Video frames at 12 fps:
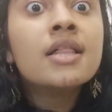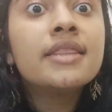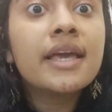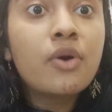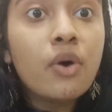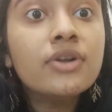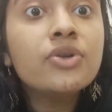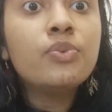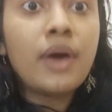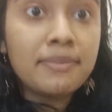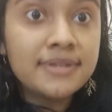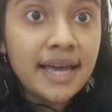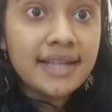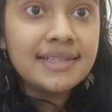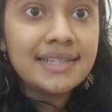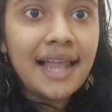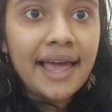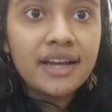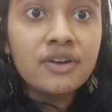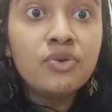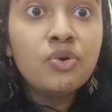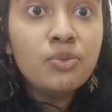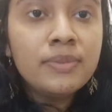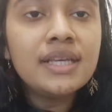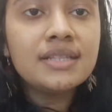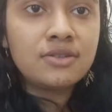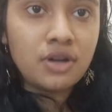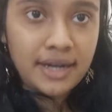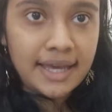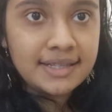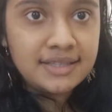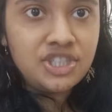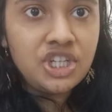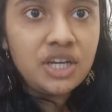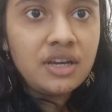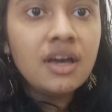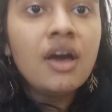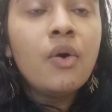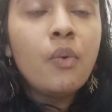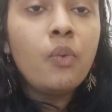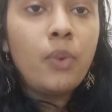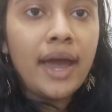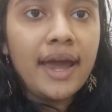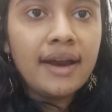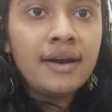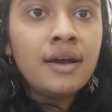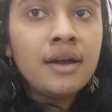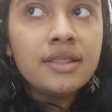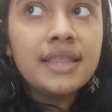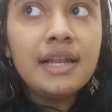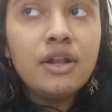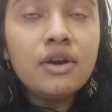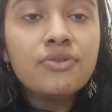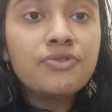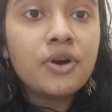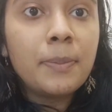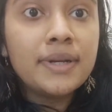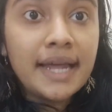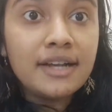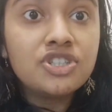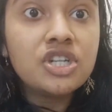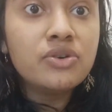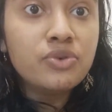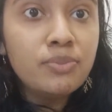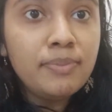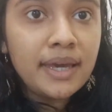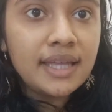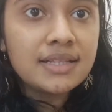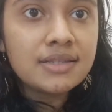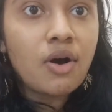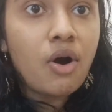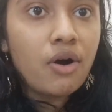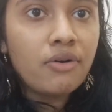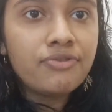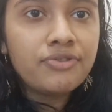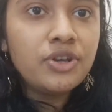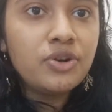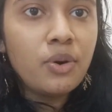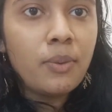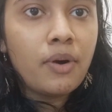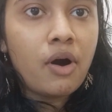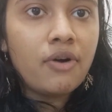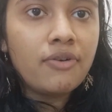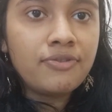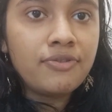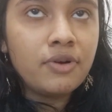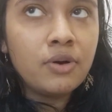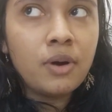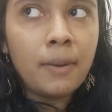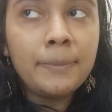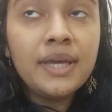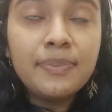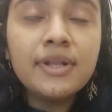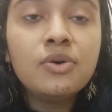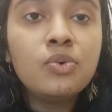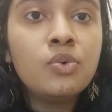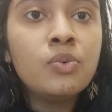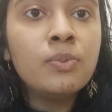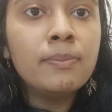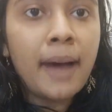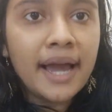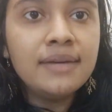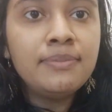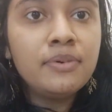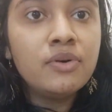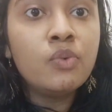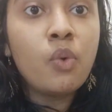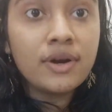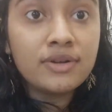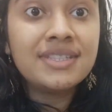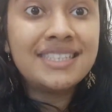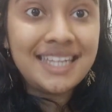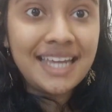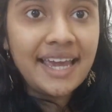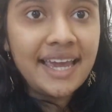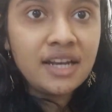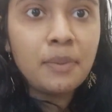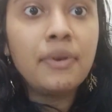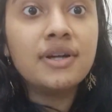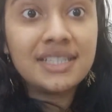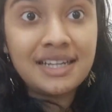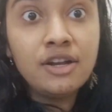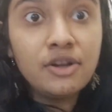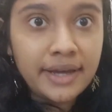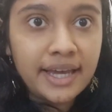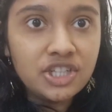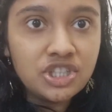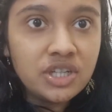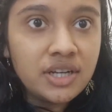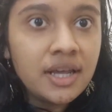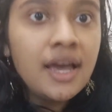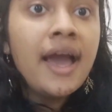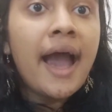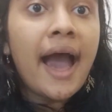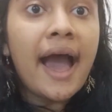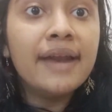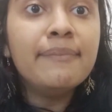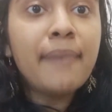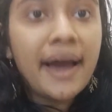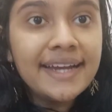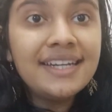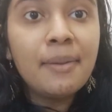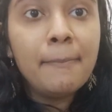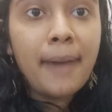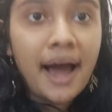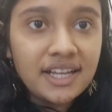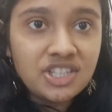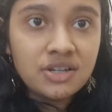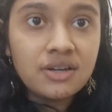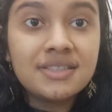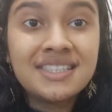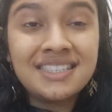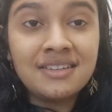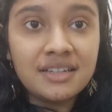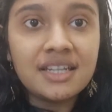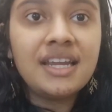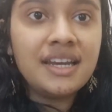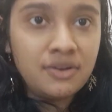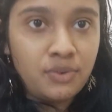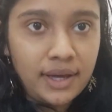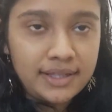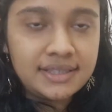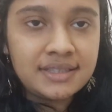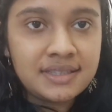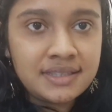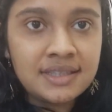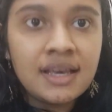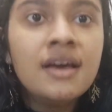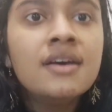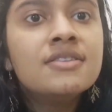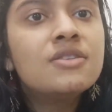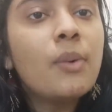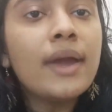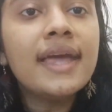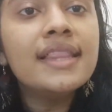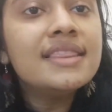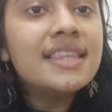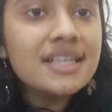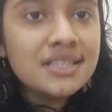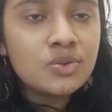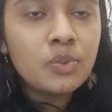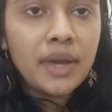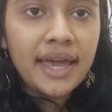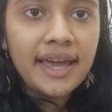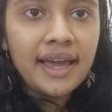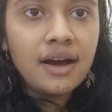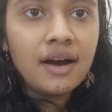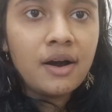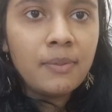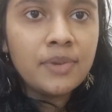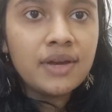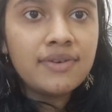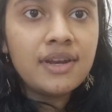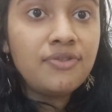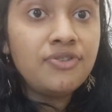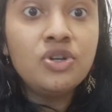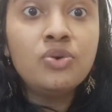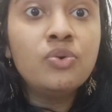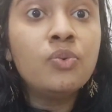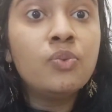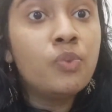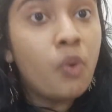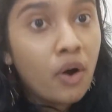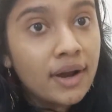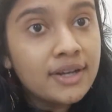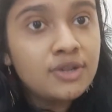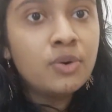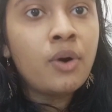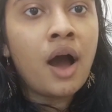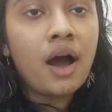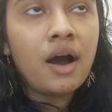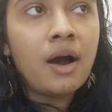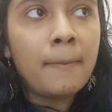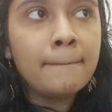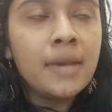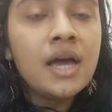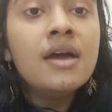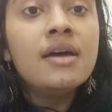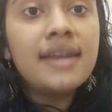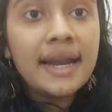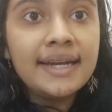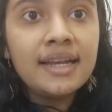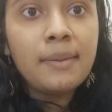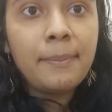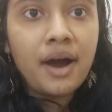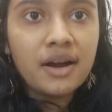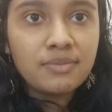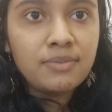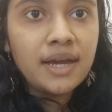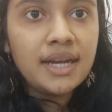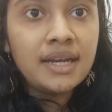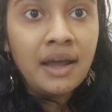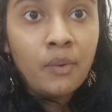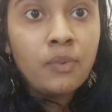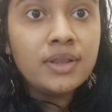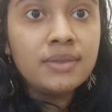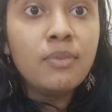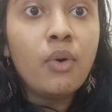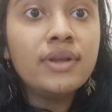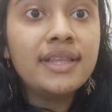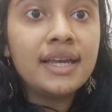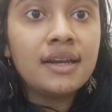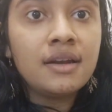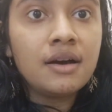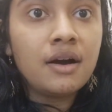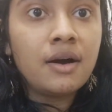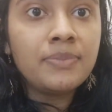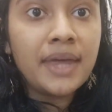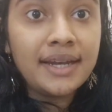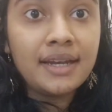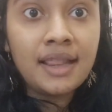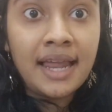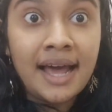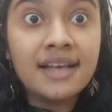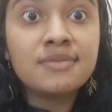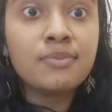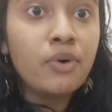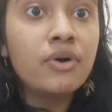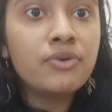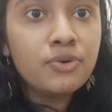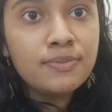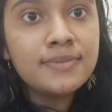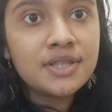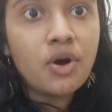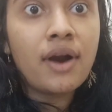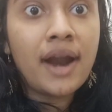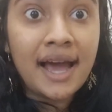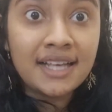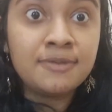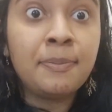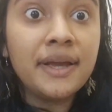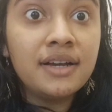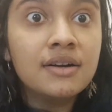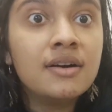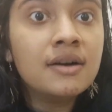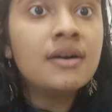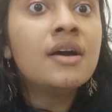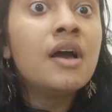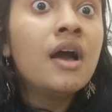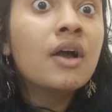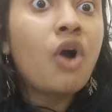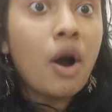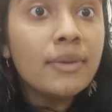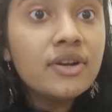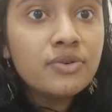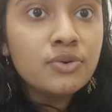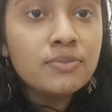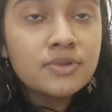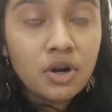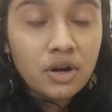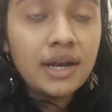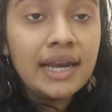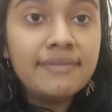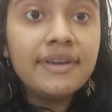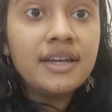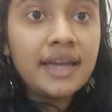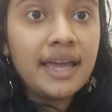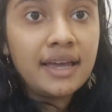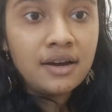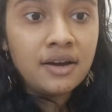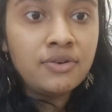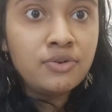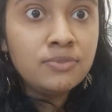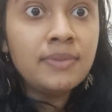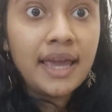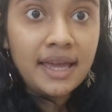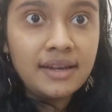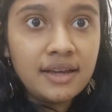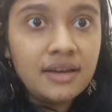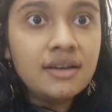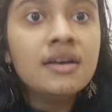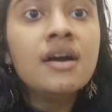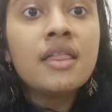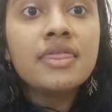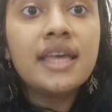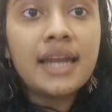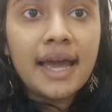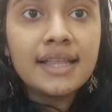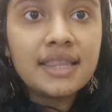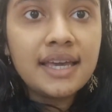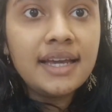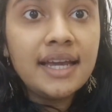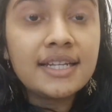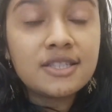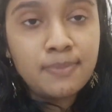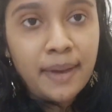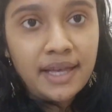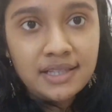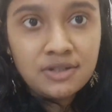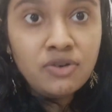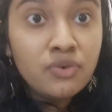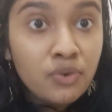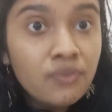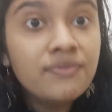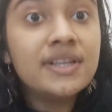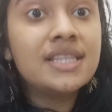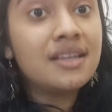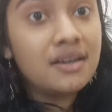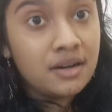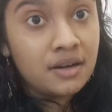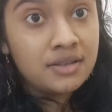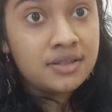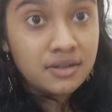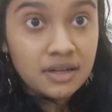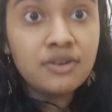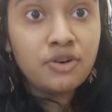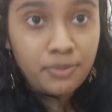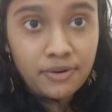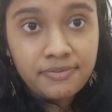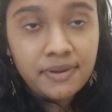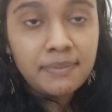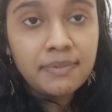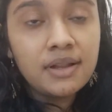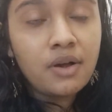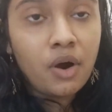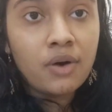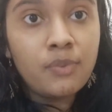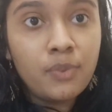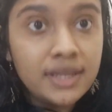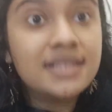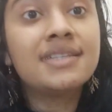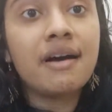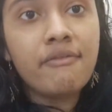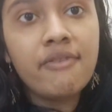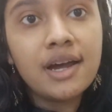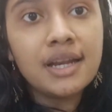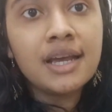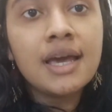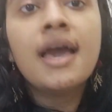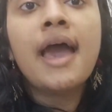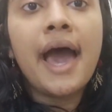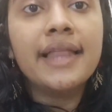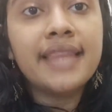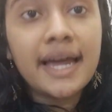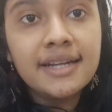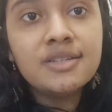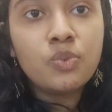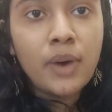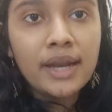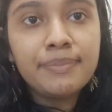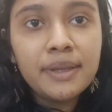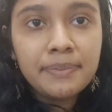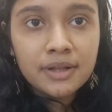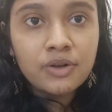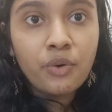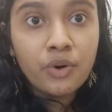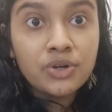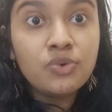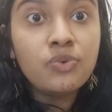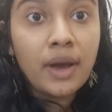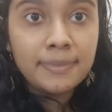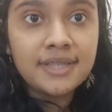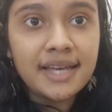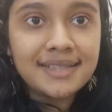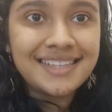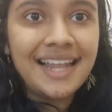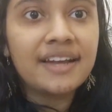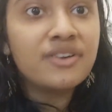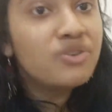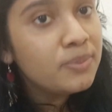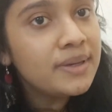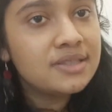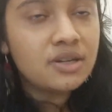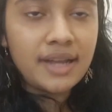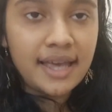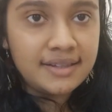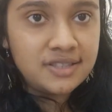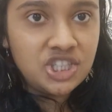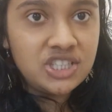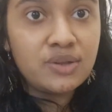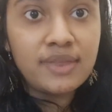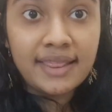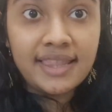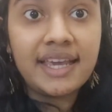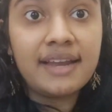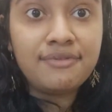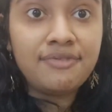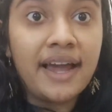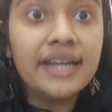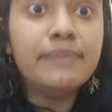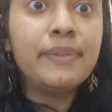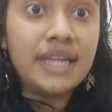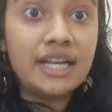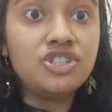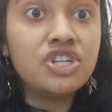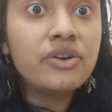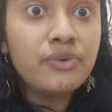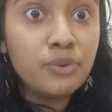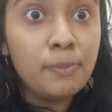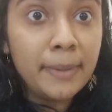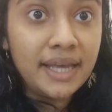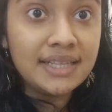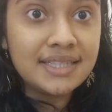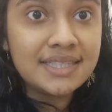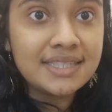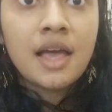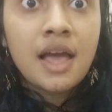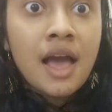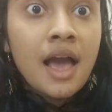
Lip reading: they go to websites like roomies.sg, where they look for potential roommates of people who might want to stay in a particular location and might match certain interests. So in this way, even if you want to rent an apartment with more than that has more rooms or has bigger common rooms or living room area, then I think it is best to room with a certain group of people or with someone, and that is when people go to websites like roomies.sg so that they can find potential roommates.